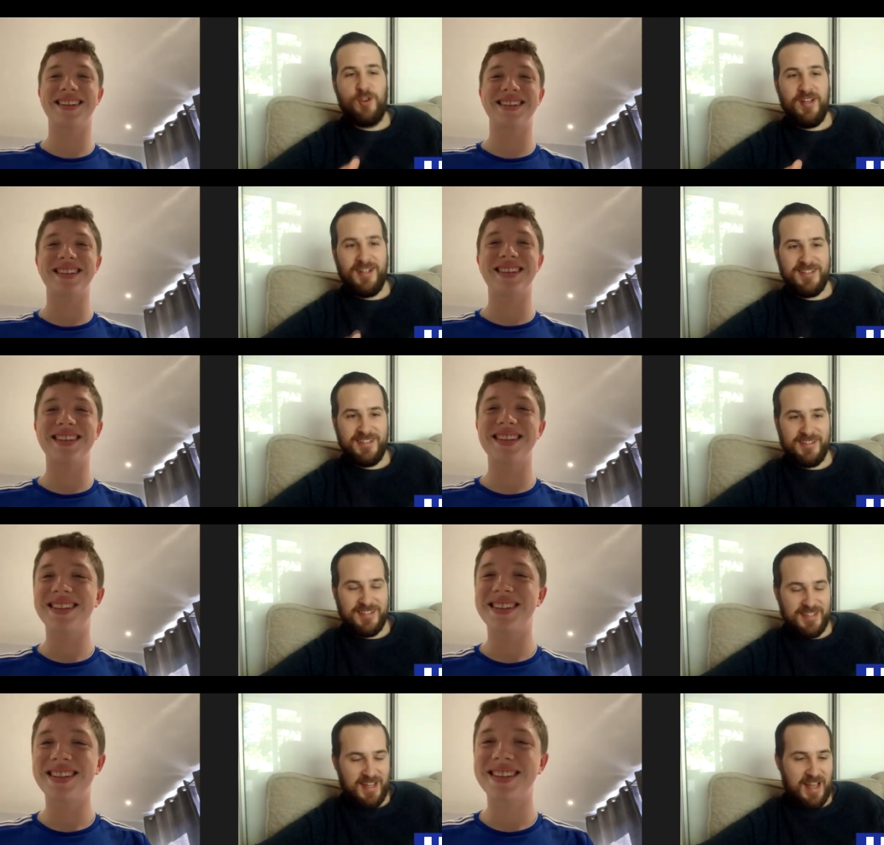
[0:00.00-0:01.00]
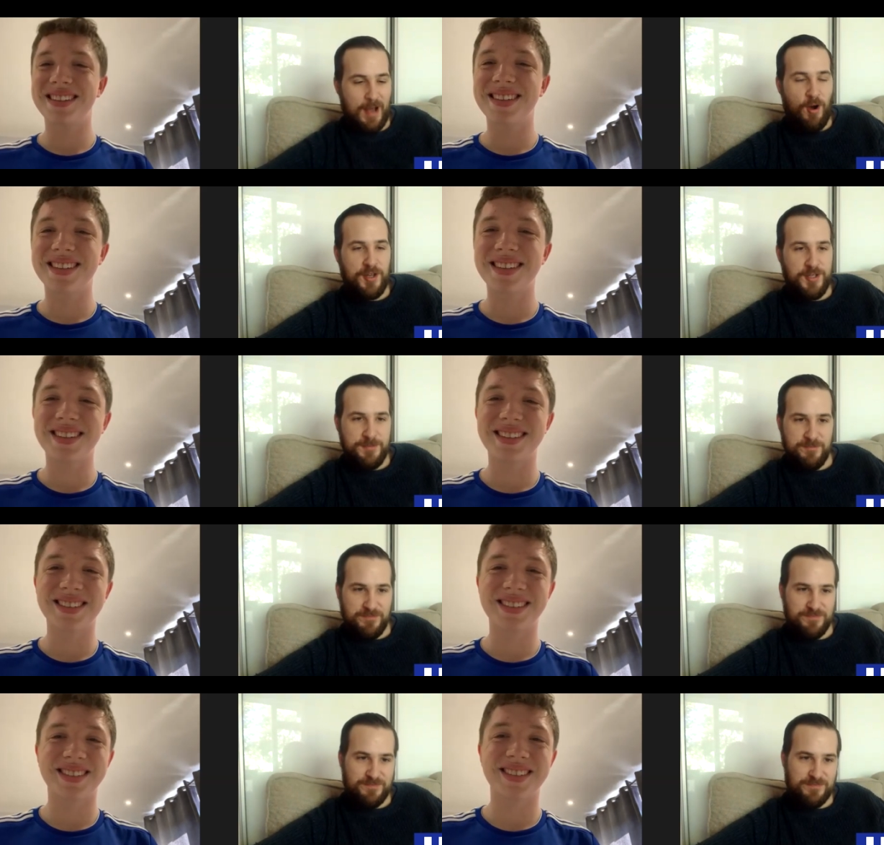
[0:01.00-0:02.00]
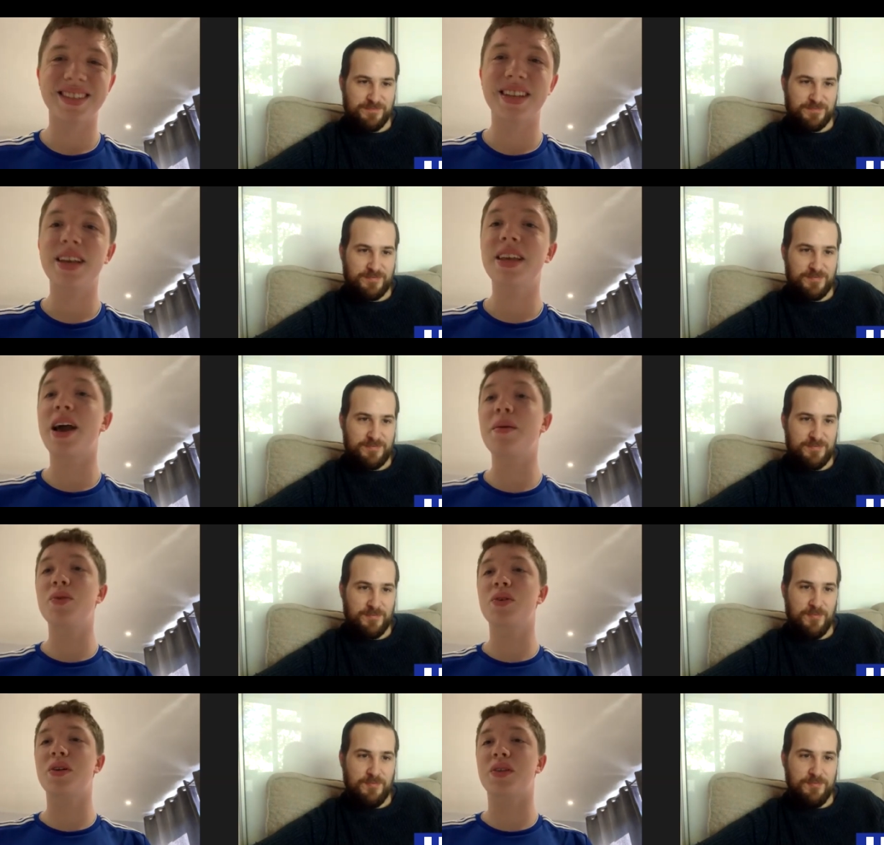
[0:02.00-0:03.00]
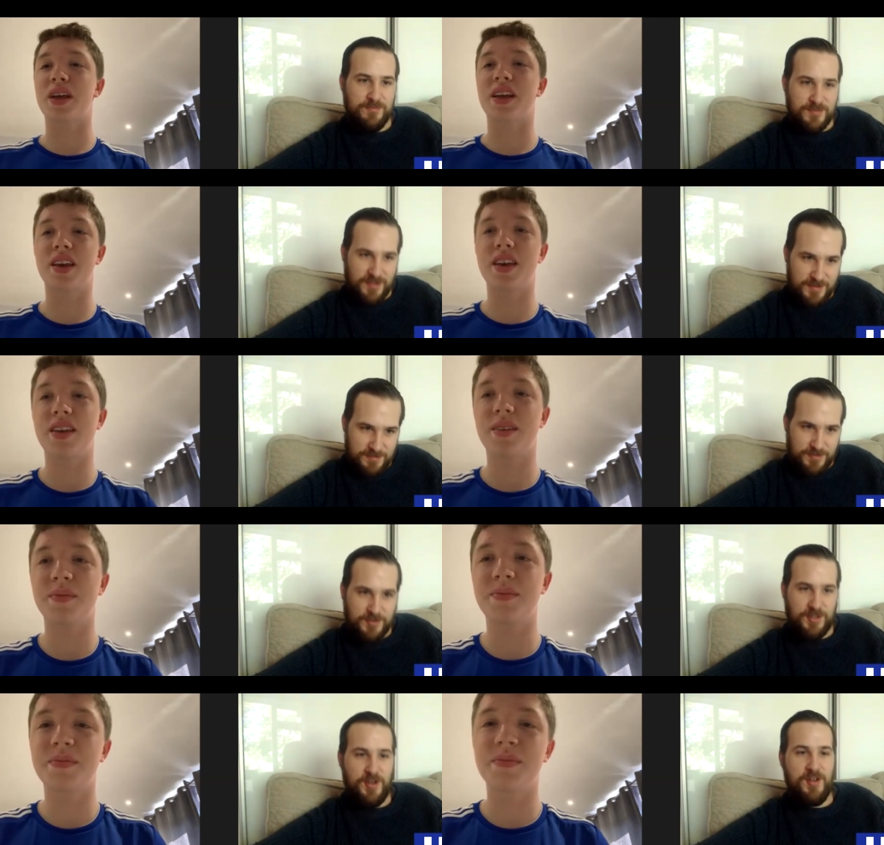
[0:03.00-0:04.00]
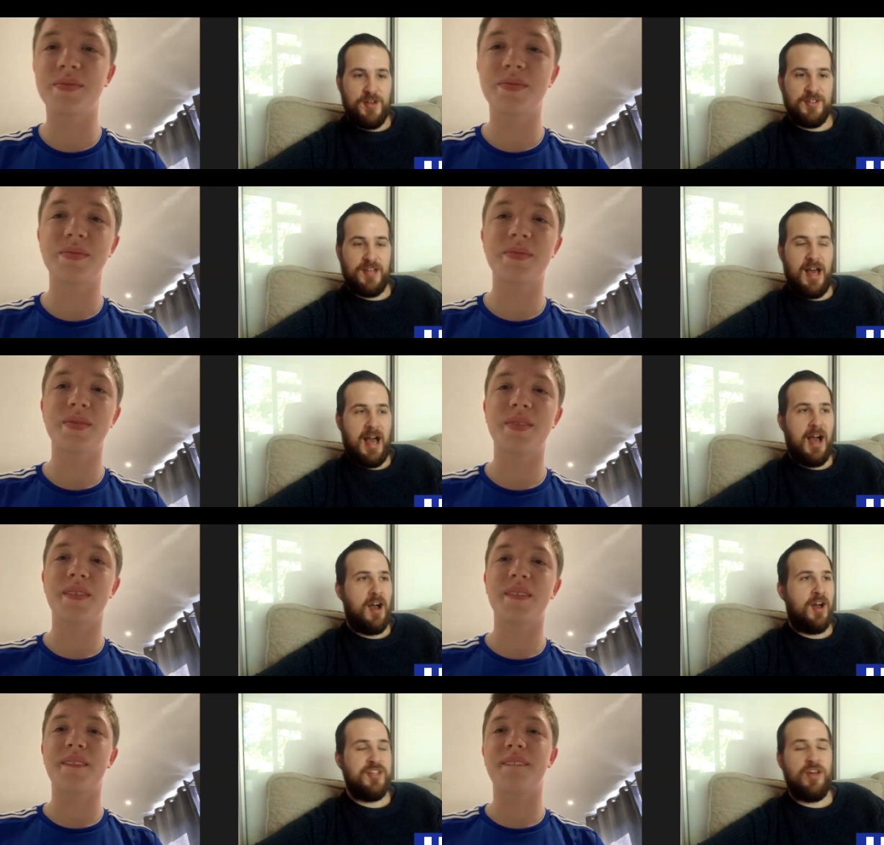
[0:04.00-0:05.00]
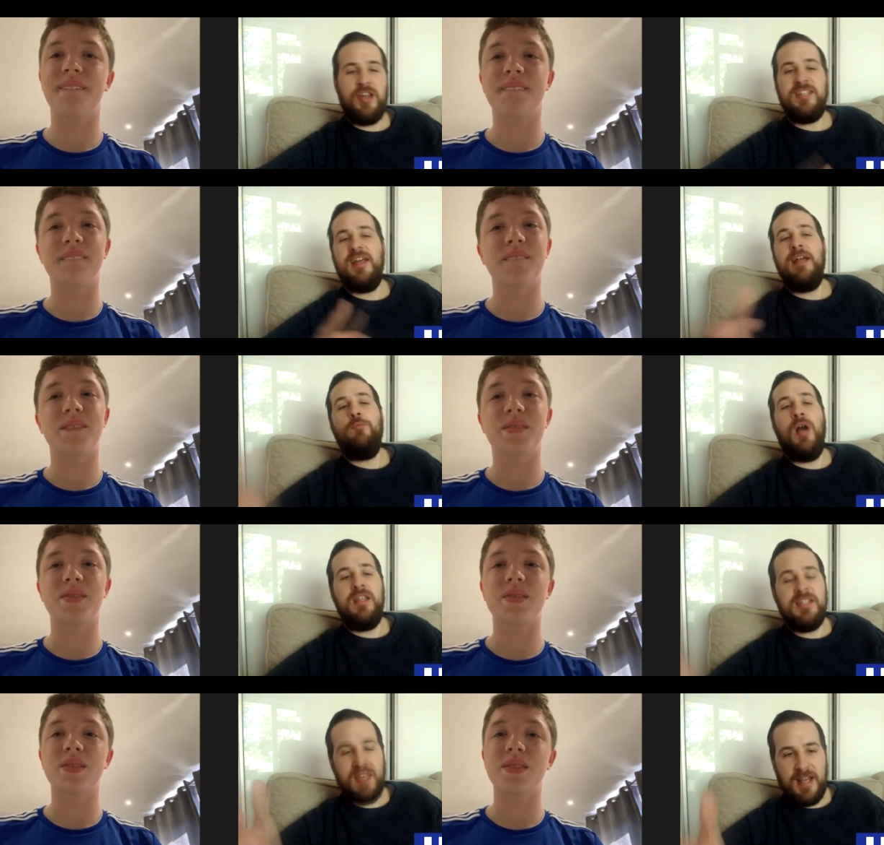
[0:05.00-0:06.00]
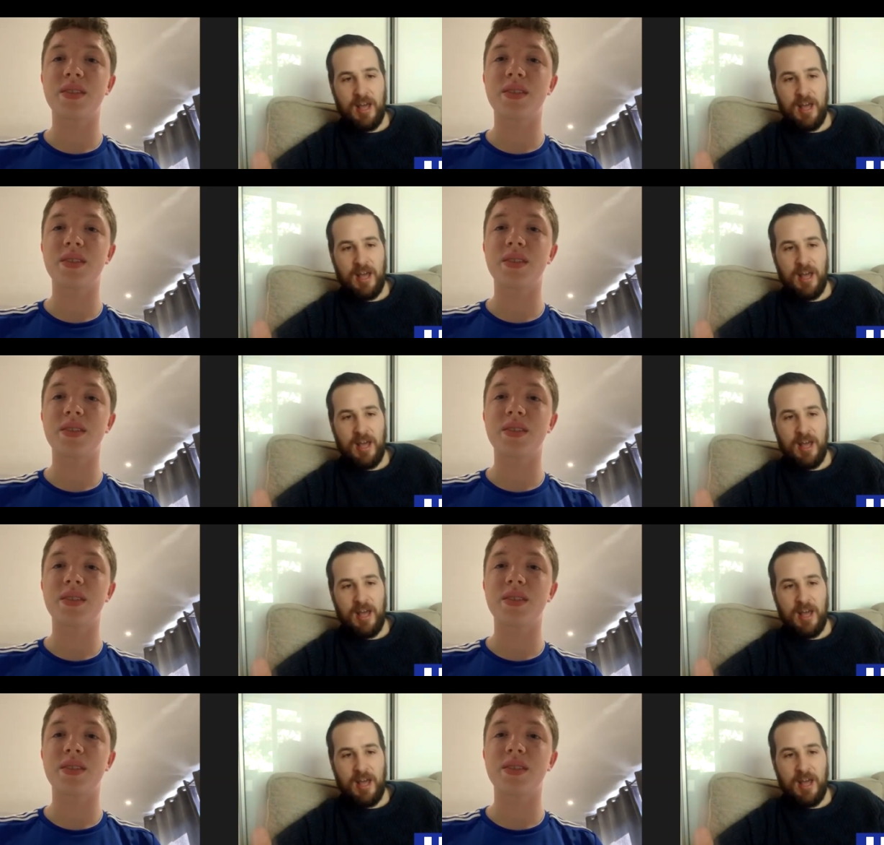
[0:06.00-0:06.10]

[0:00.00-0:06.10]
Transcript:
Speaker 1: joining us today. How are you?
Speaker 2: Yeah, I'm all good, thank you.
Speaker 1: Good. How are you? Are you staying well? Are you staying